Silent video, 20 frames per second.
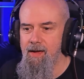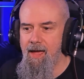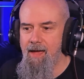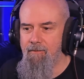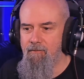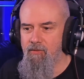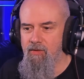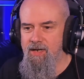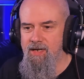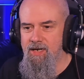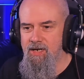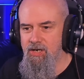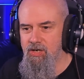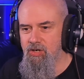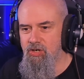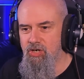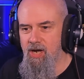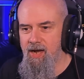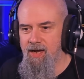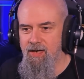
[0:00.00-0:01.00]
every
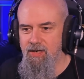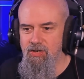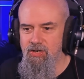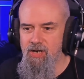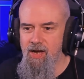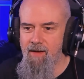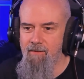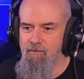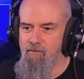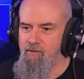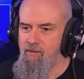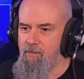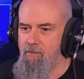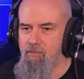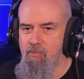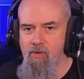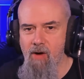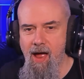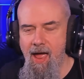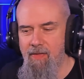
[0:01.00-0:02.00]
key change, every
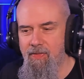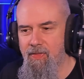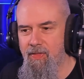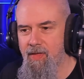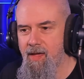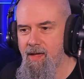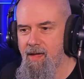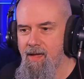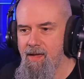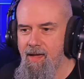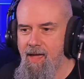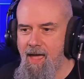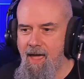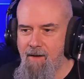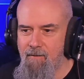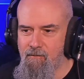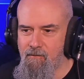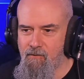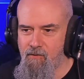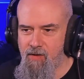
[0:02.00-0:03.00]
breath,
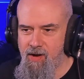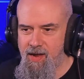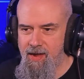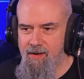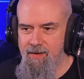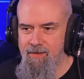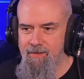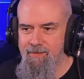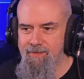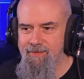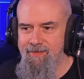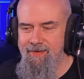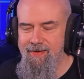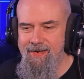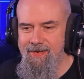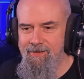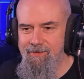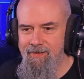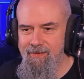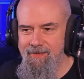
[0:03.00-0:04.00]
every
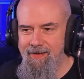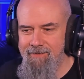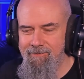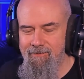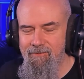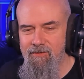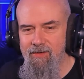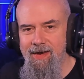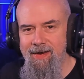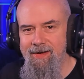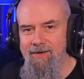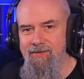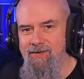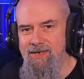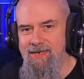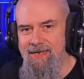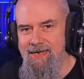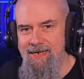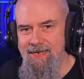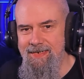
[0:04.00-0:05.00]
little
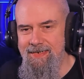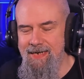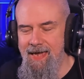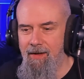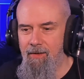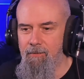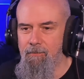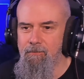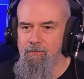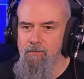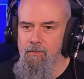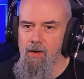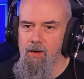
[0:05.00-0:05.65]
detail.